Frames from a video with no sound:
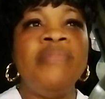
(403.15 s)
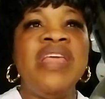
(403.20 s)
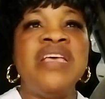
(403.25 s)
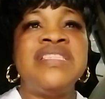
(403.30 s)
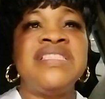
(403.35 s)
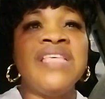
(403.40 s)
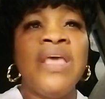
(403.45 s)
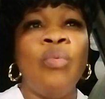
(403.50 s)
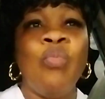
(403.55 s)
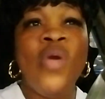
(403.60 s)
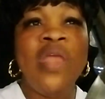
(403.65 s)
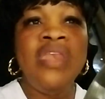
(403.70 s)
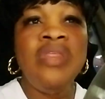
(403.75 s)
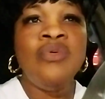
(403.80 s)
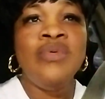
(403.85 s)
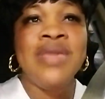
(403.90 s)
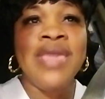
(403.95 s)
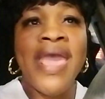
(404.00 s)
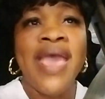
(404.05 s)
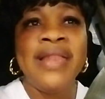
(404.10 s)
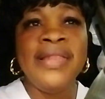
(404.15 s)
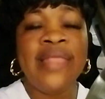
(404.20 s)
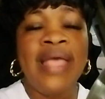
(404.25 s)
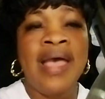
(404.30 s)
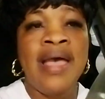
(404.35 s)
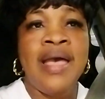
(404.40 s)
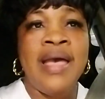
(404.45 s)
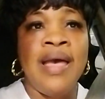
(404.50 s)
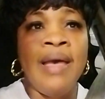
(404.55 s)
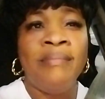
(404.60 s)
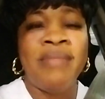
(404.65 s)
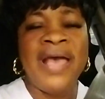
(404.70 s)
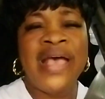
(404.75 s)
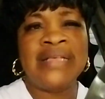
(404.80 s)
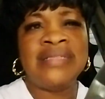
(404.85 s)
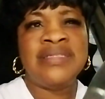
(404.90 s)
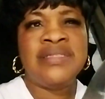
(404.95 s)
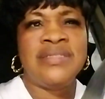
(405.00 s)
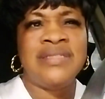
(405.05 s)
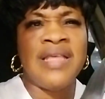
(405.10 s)
They say when you get
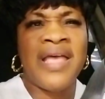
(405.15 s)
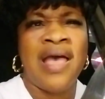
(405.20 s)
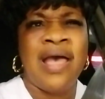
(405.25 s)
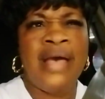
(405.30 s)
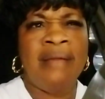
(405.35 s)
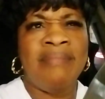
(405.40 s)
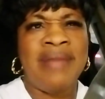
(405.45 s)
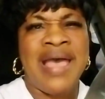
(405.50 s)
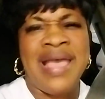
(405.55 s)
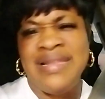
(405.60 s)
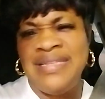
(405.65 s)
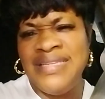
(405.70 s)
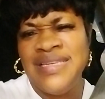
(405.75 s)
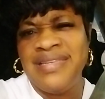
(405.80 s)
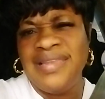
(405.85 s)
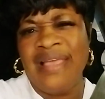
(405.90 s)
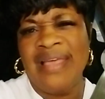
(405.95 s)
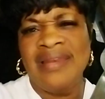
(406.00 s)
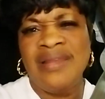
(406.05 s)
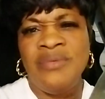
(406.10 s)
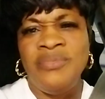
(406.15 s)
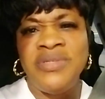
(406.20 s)
as Auntie Dana,